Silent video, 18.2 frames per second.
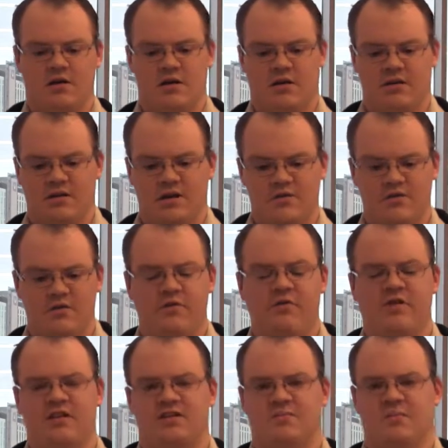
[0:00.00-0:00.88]
level
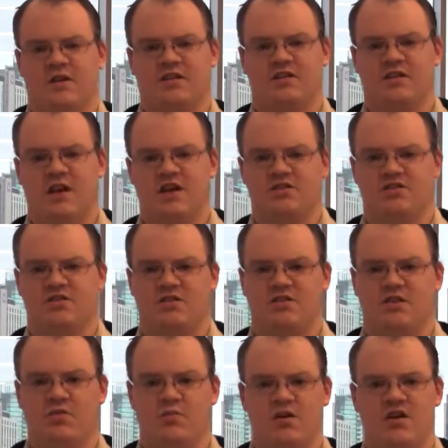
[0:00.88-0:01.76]
of
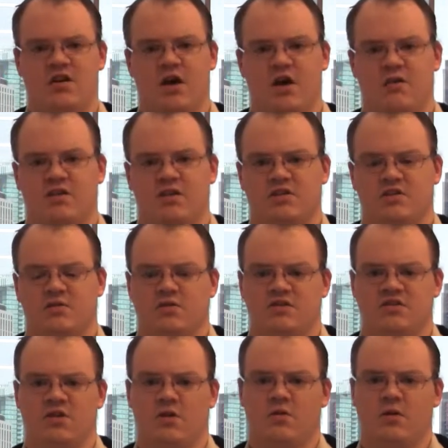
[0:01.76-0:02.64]
expectation that we're going into a
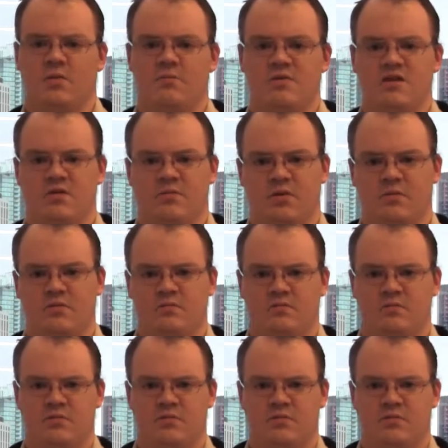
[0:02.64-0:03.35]
solar minimum,